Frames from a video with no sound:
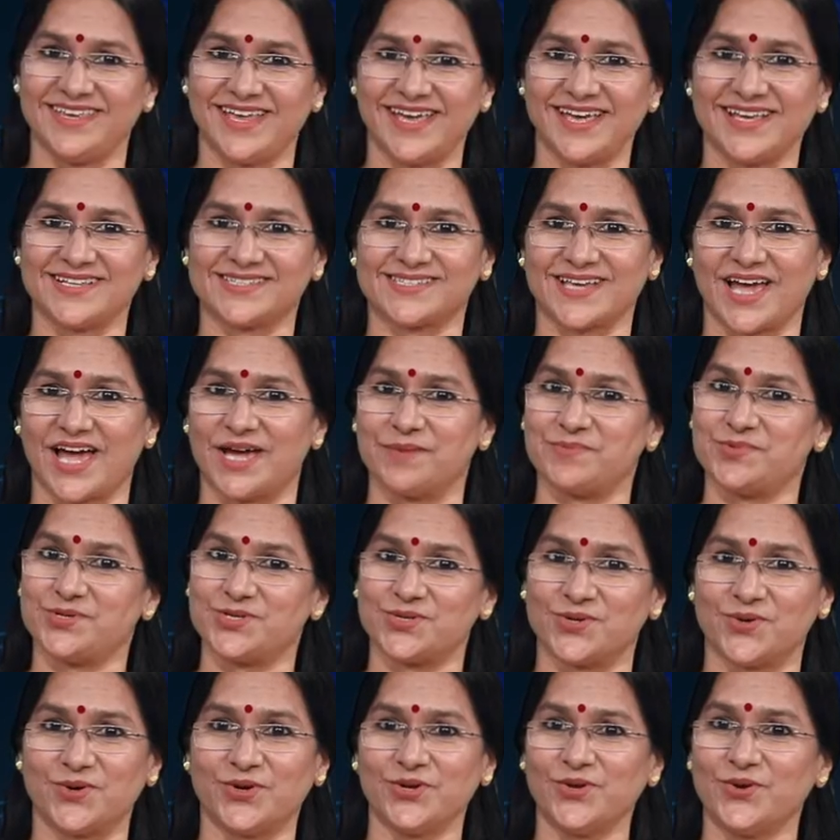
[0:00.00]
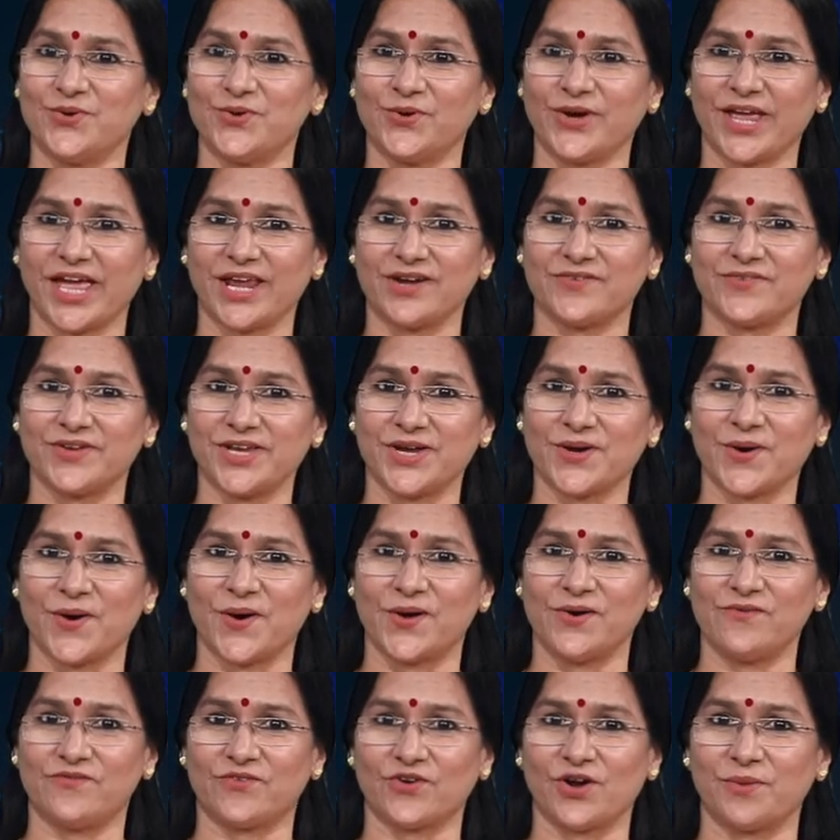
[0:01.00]
Yes, I'm sure you can
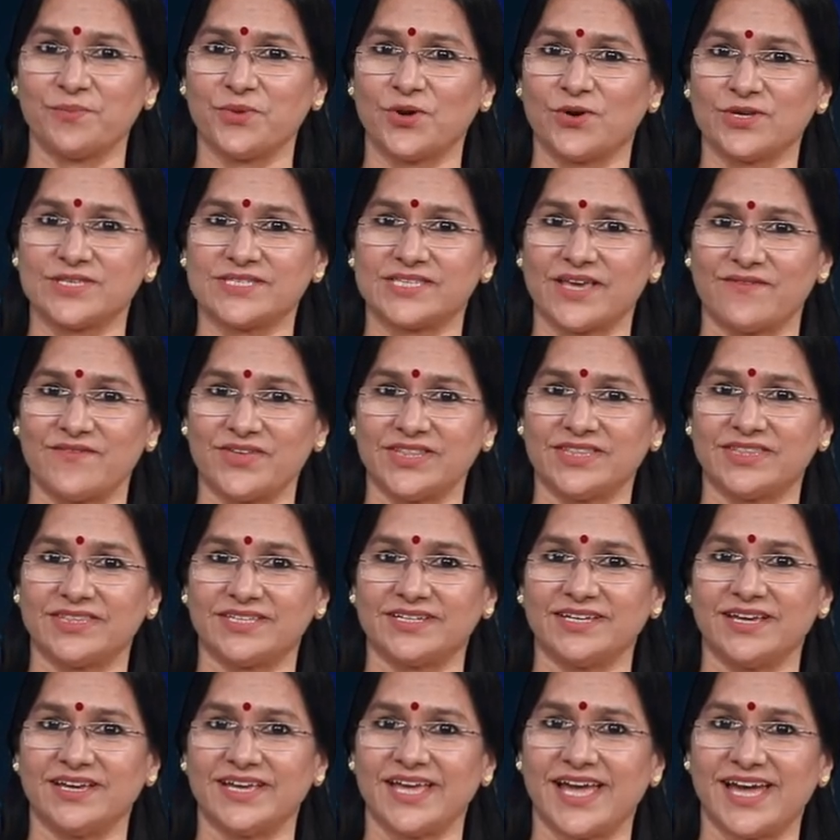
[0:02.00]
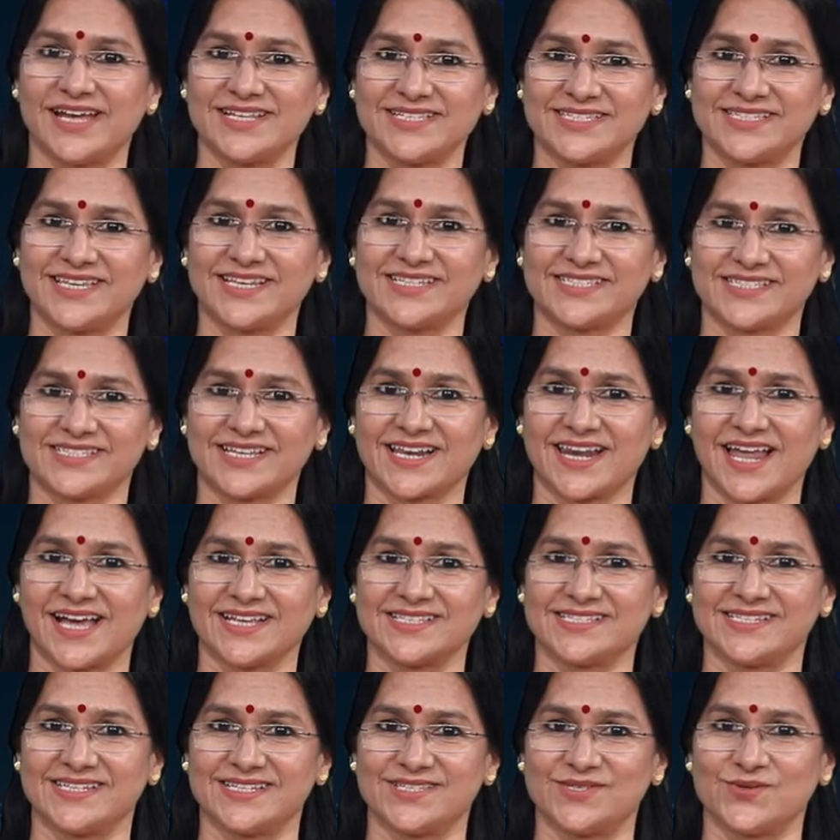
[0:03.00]
recall from your 7th and 6th
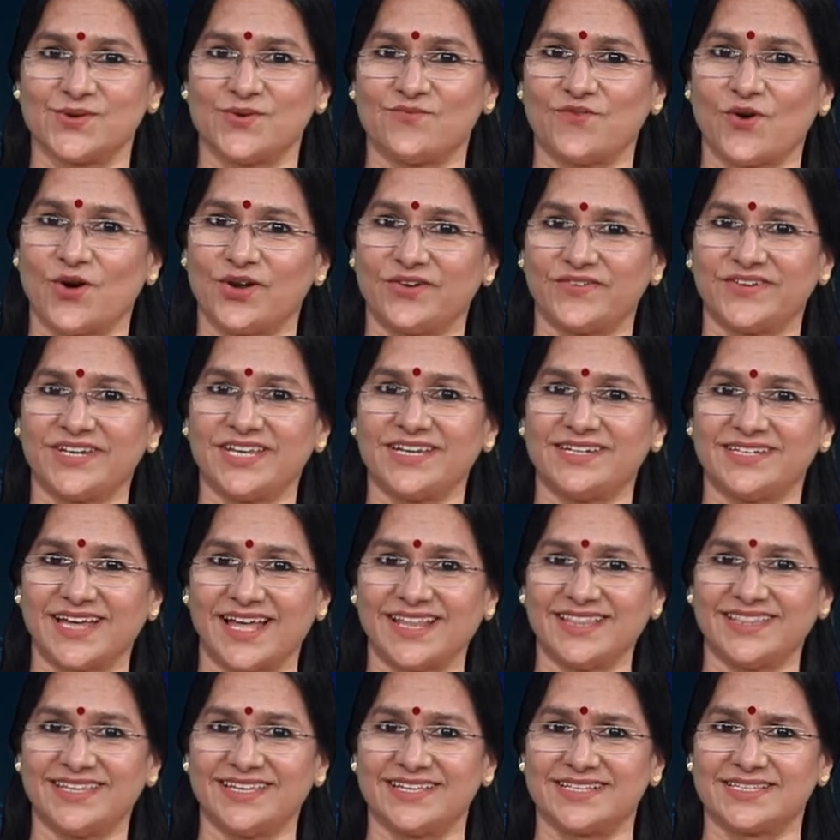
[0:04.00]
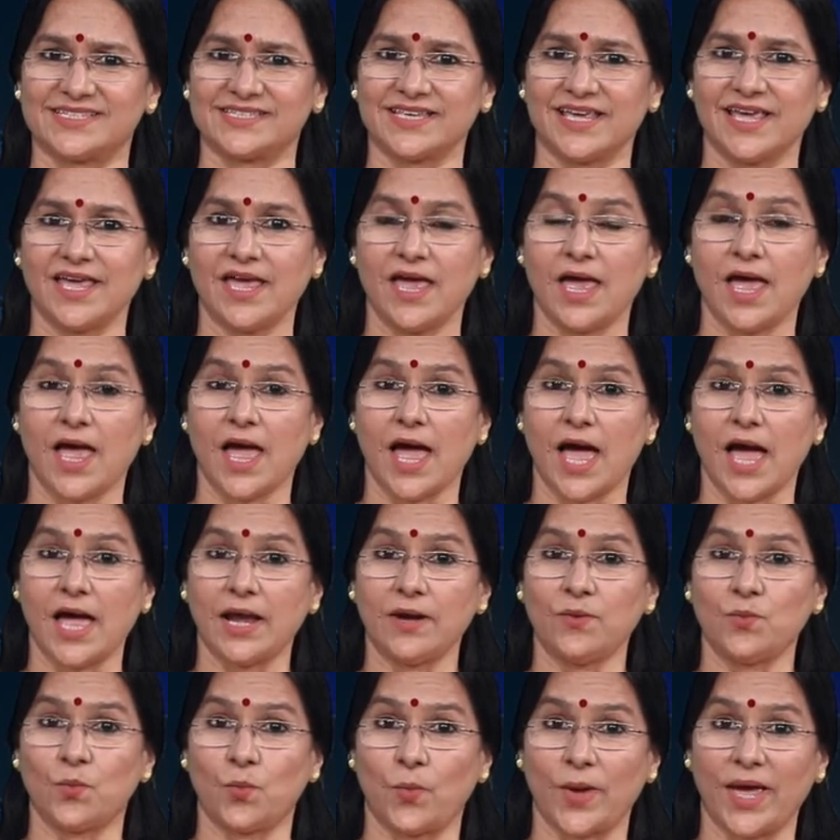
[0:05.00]
classes, you've already done this.
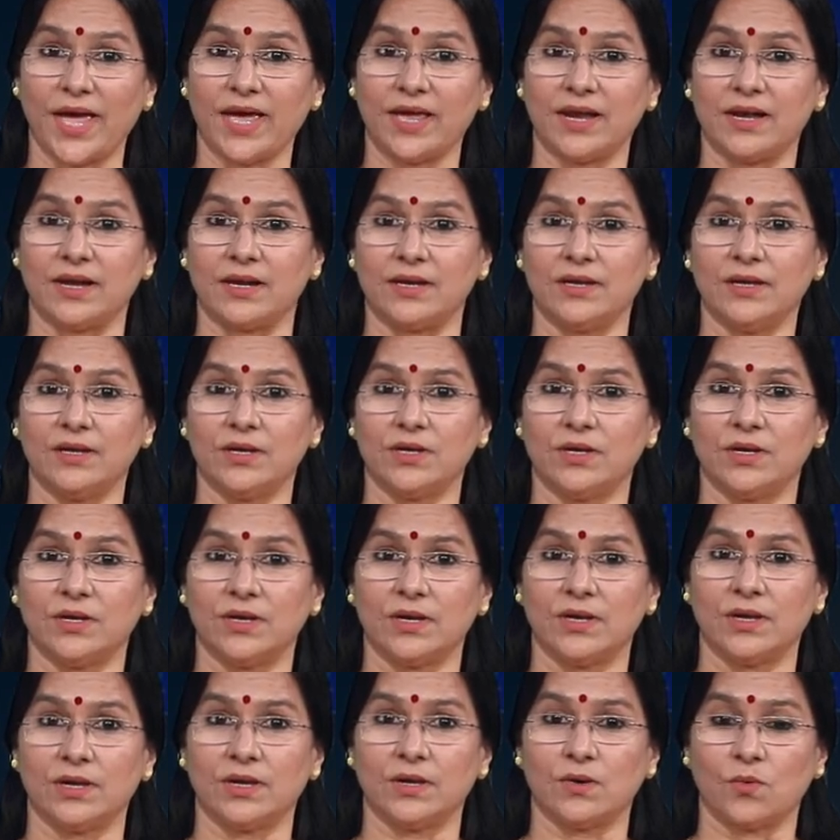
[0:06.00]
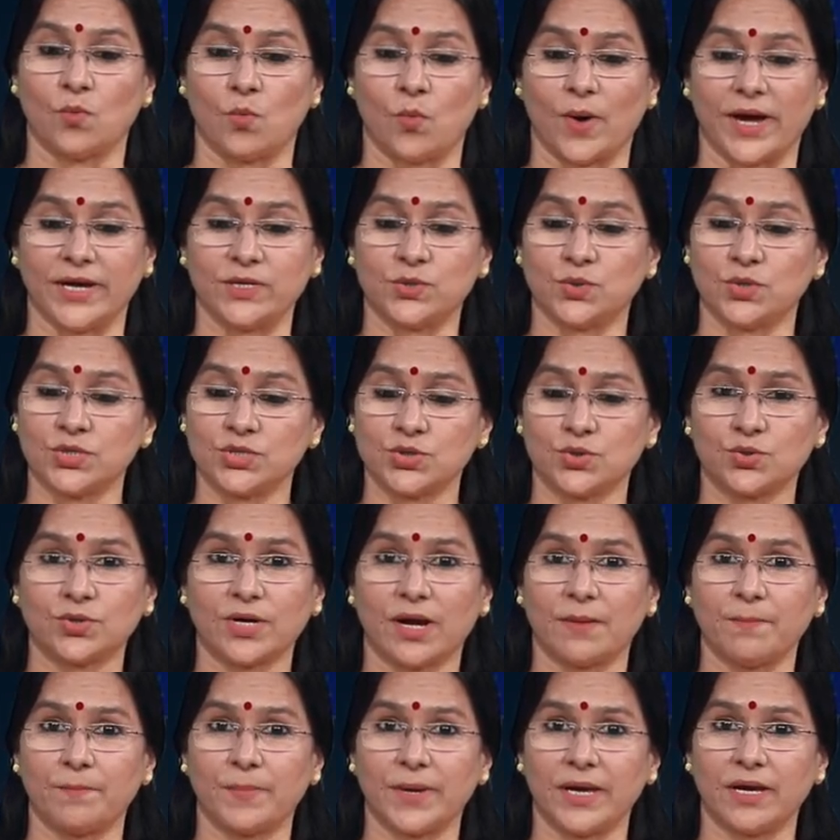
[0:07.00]
And well, why don't you
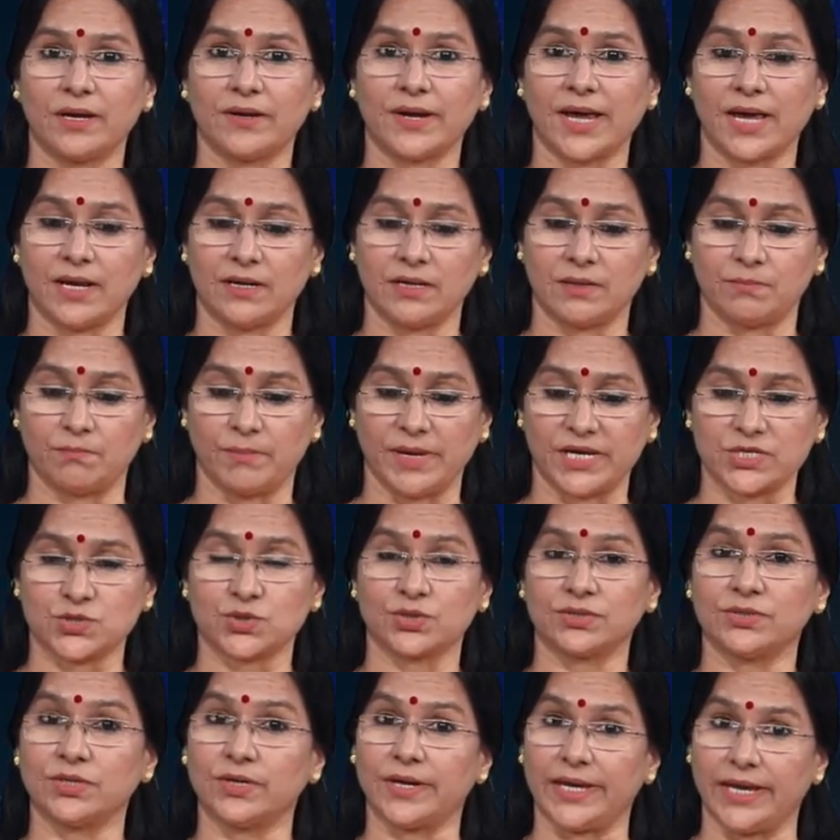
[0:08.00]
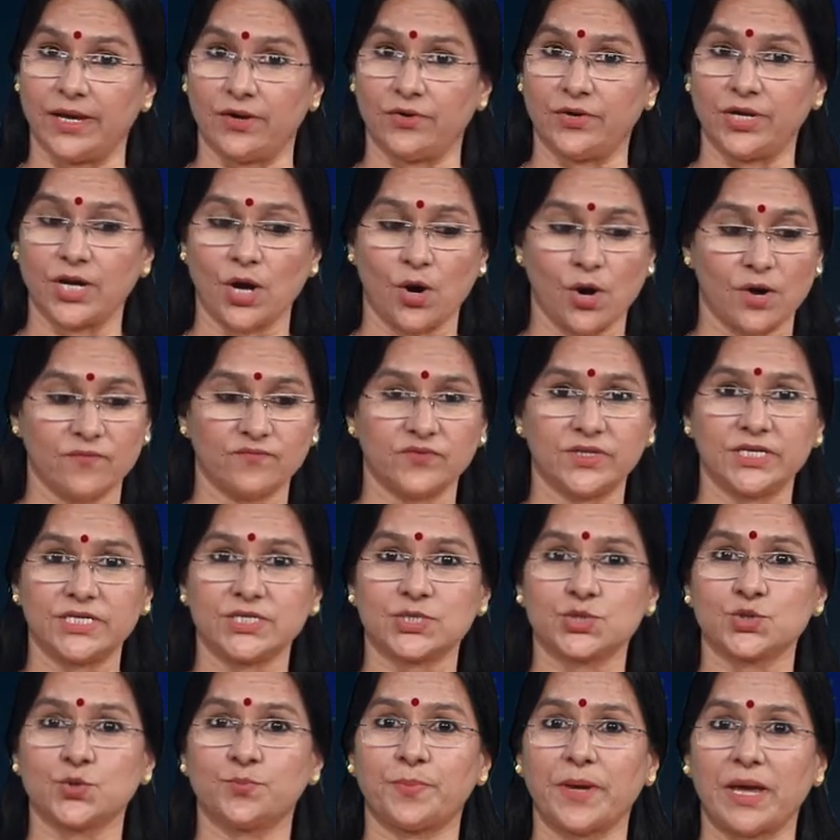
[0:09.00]
compare and measure the area of
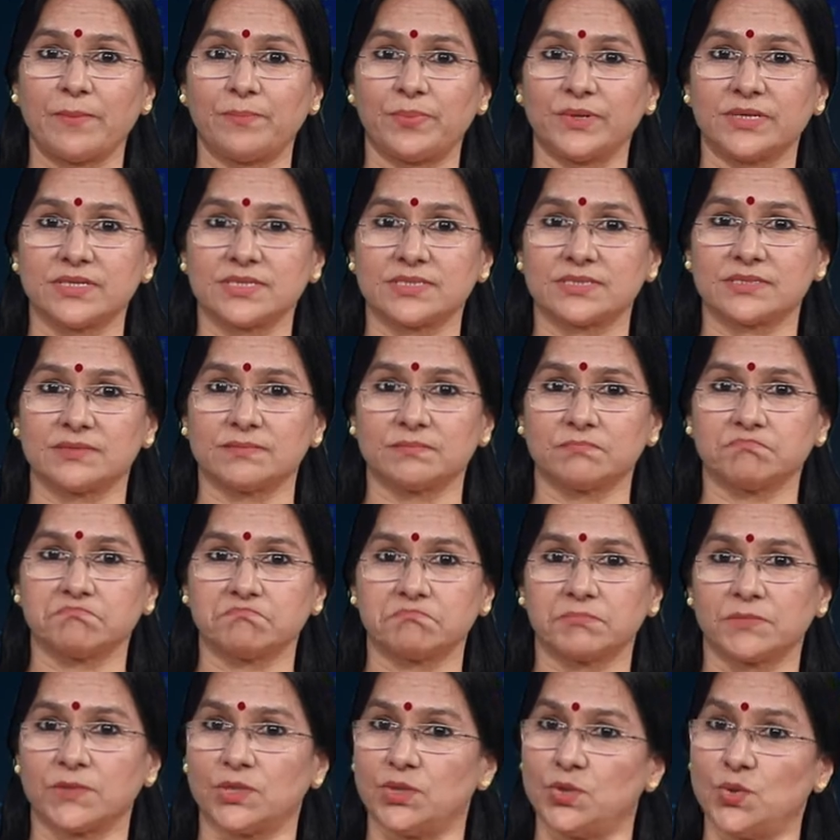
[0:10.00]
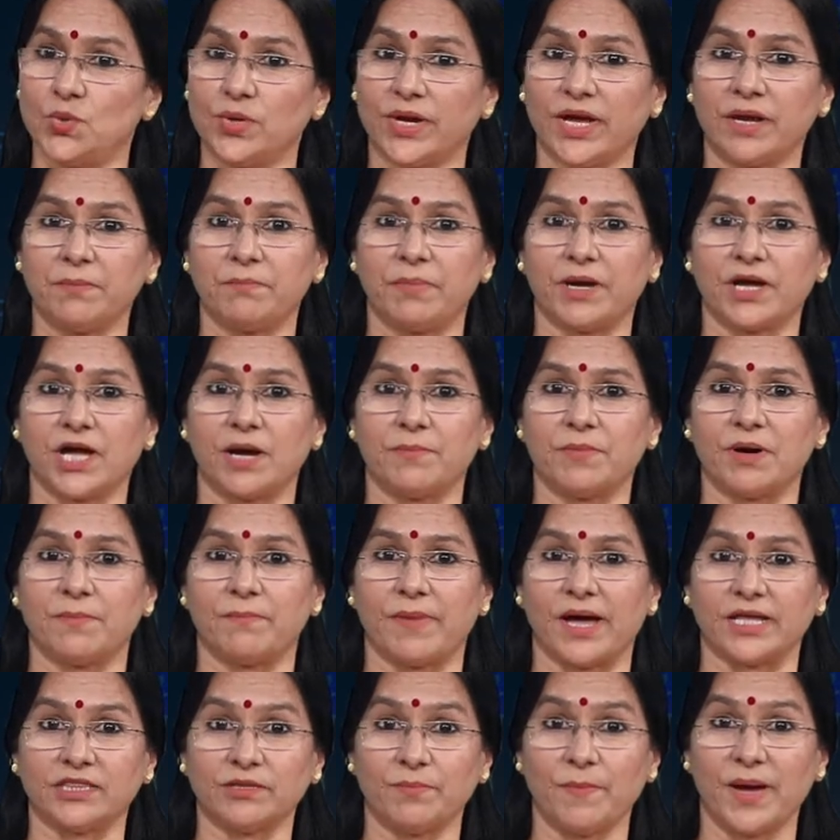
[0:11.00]
these 2 papers? You can become a
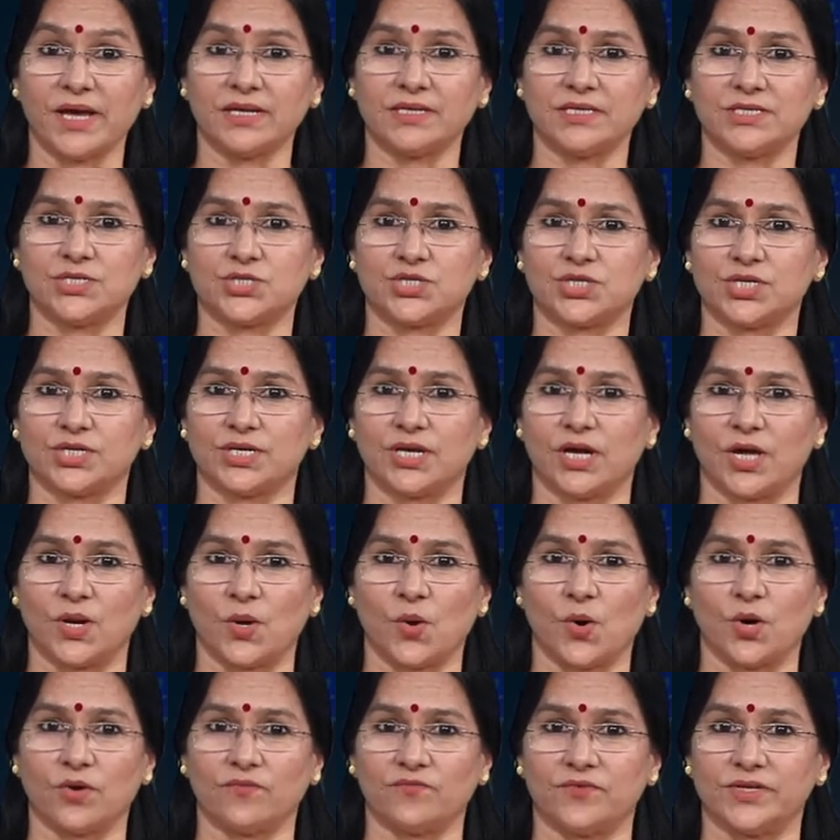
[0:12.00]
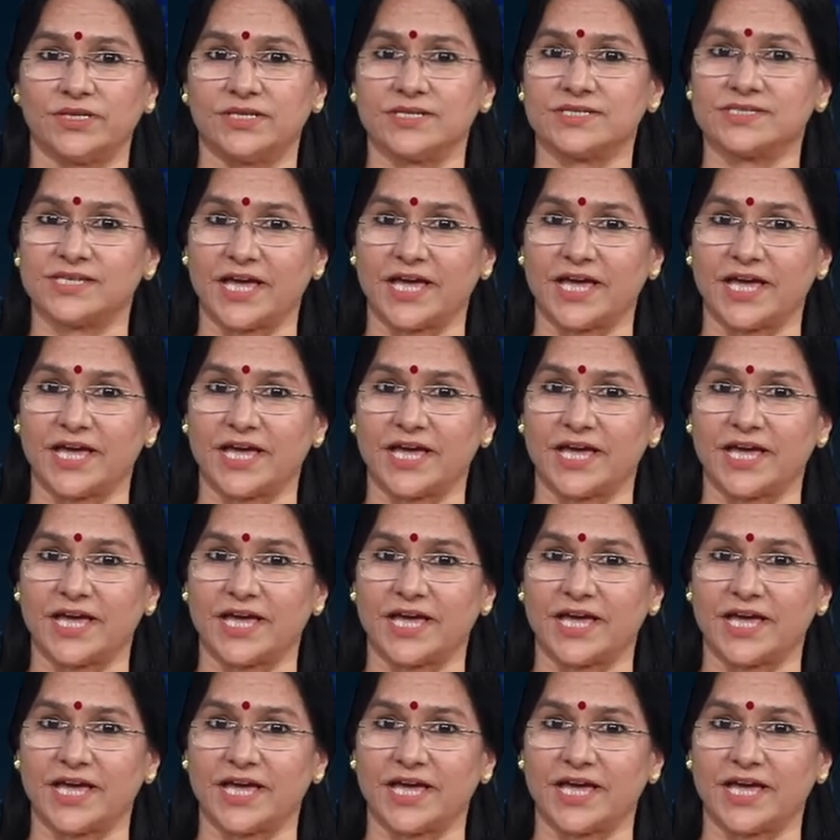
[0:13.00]
mathematician along with the